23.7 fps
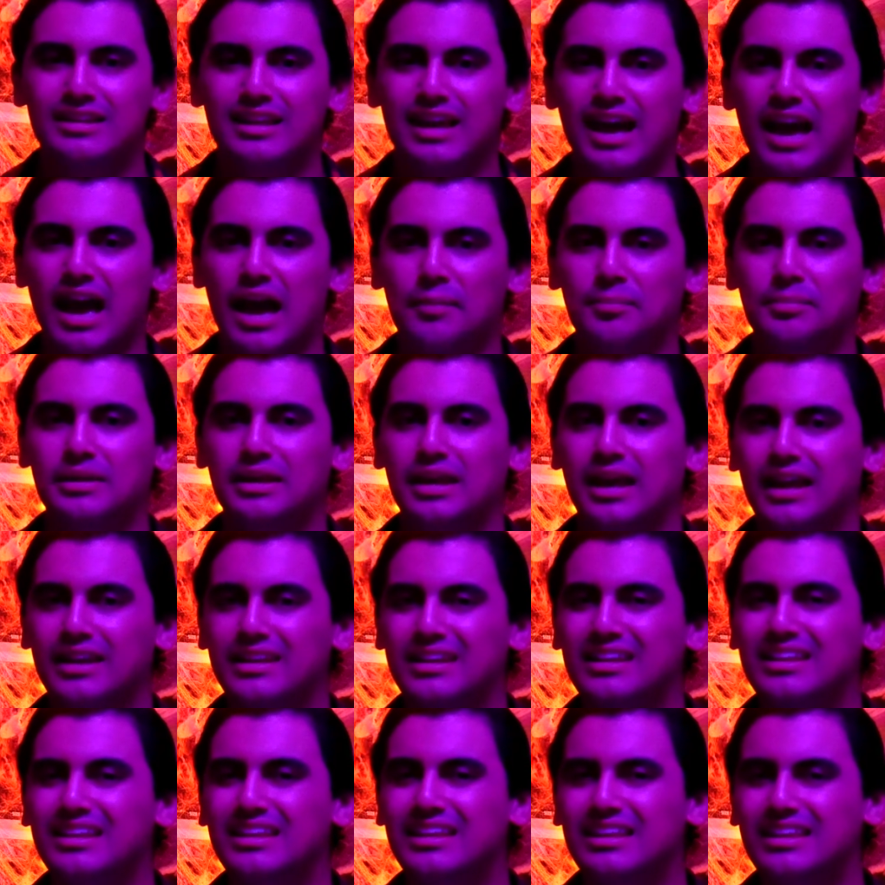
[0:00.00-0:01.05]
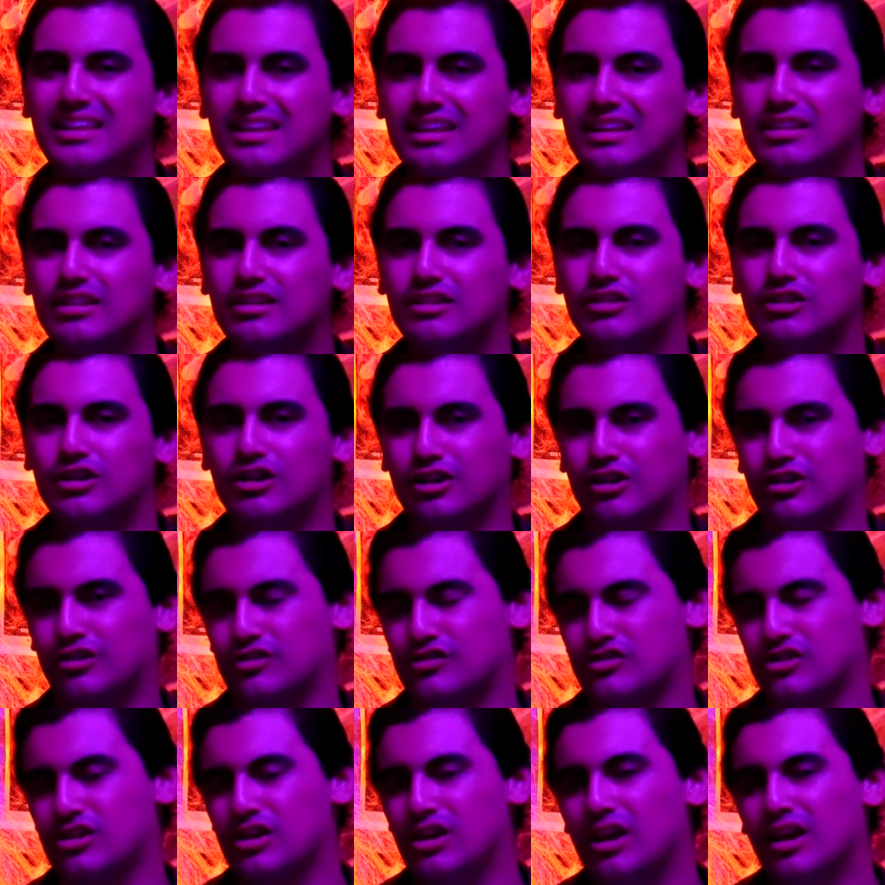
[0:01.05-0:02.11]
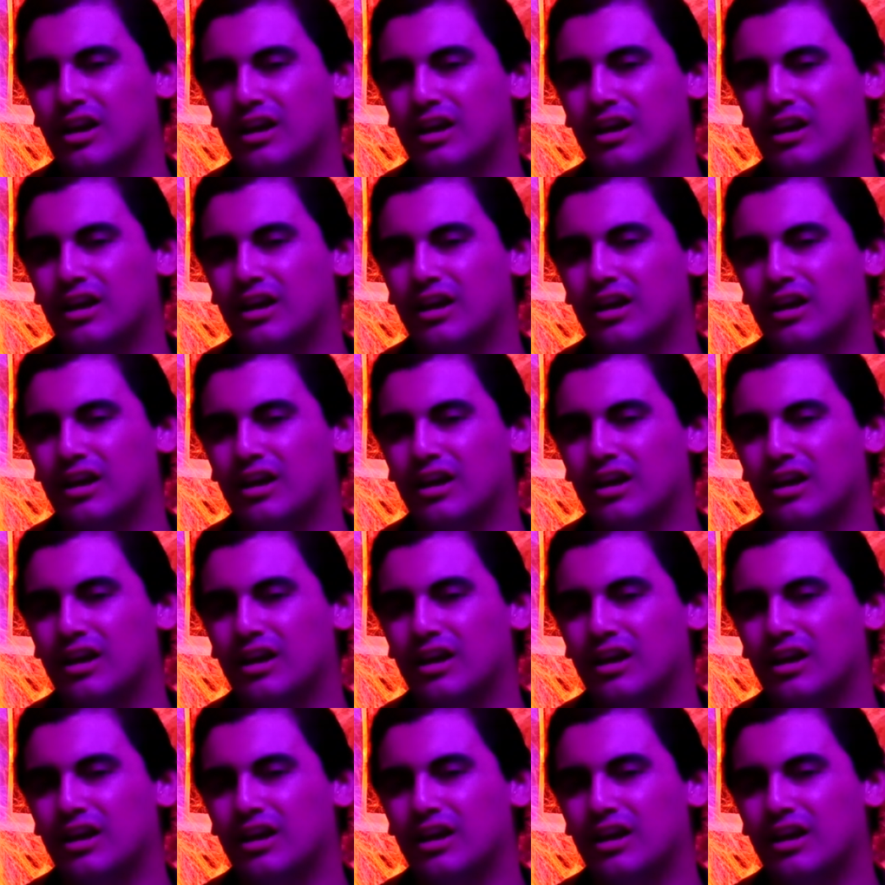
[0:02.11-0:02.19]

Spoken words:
the happy ending he deserves.